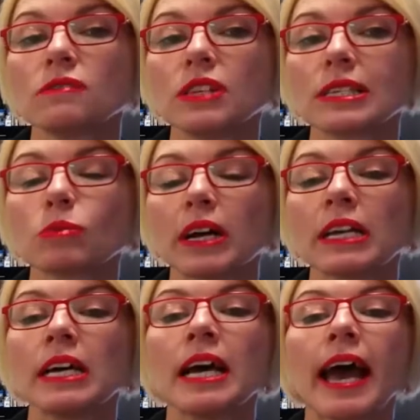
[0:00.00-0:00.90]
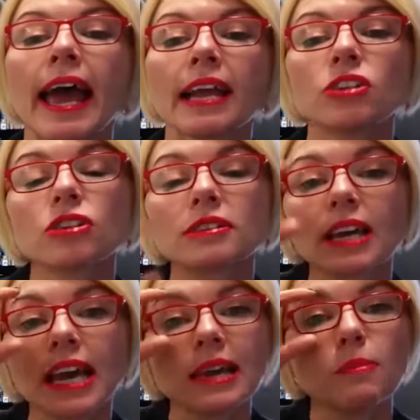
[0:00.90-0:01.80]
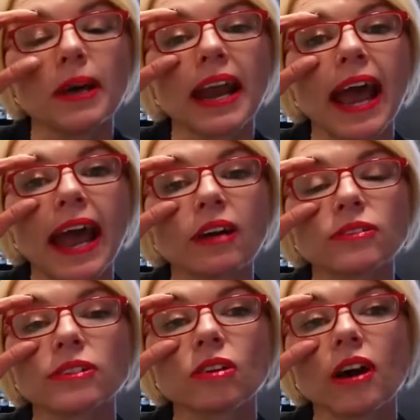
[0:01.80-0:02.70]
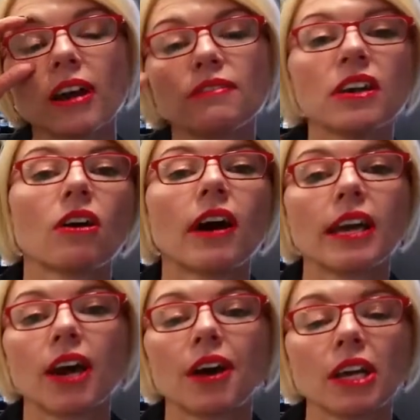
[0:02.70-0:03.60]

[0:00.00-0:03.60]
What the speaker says: of this one, and just keep it outside of the eye area.